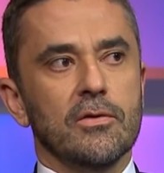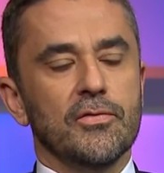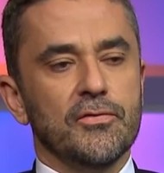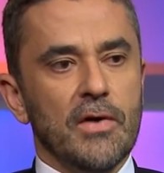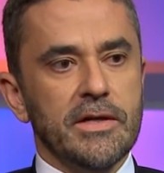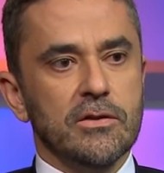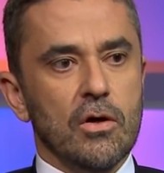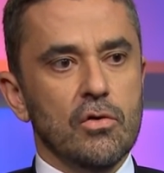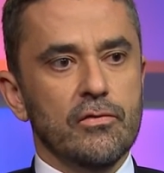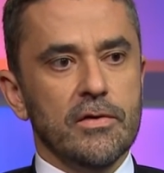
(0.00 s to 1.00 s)
fight
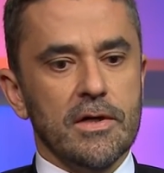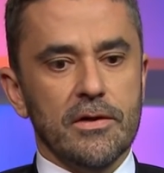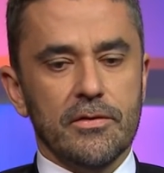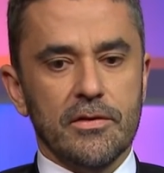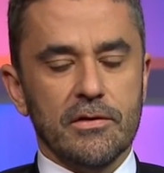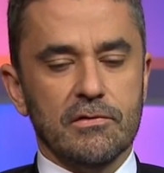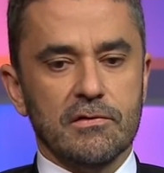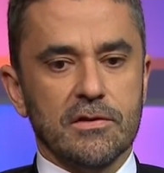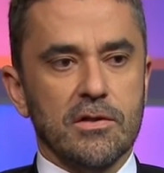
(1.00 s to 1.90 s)
over this